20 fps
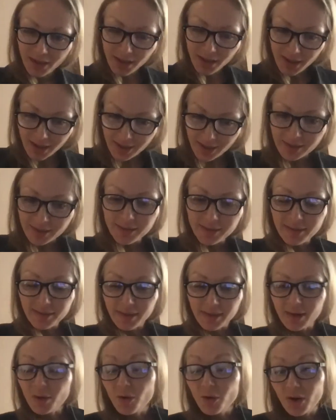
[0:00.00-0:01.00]
and
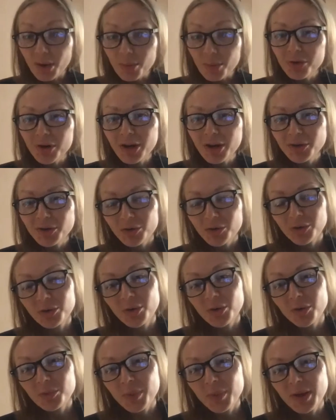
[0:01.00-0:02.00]
uh, collaborator on,
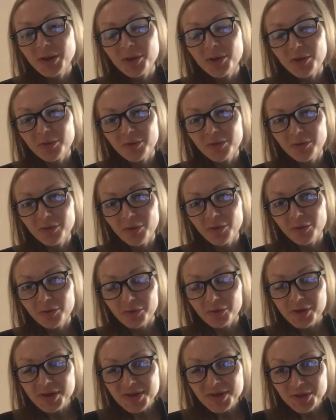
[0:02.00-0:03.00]
on many of, of
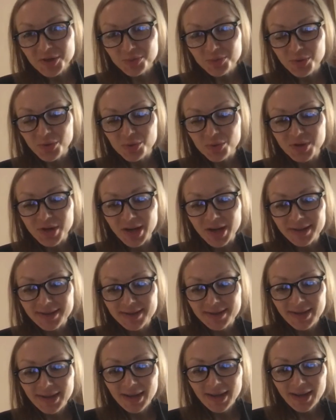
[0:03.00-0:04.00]
research
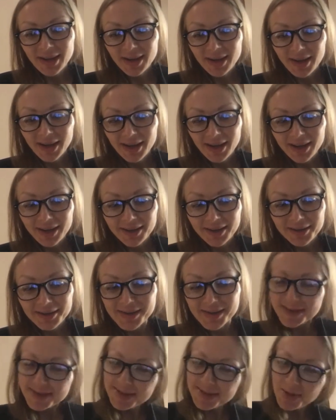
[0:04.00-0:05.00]
projects. And
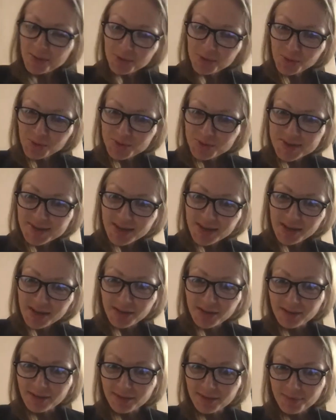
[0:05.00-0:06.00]
this is how it all
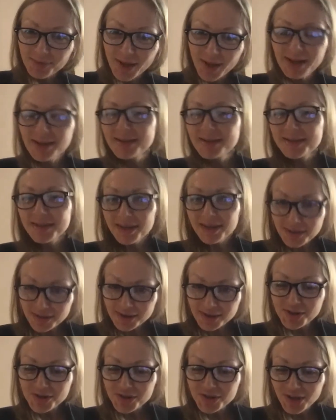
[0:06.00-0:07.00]
started. And it started
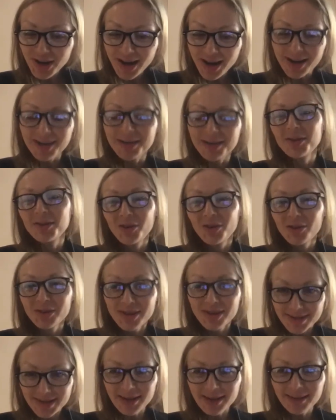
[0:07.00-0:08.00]
in Shanghai on
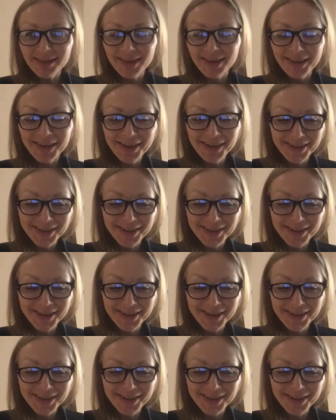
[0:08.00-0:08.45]
a Sunday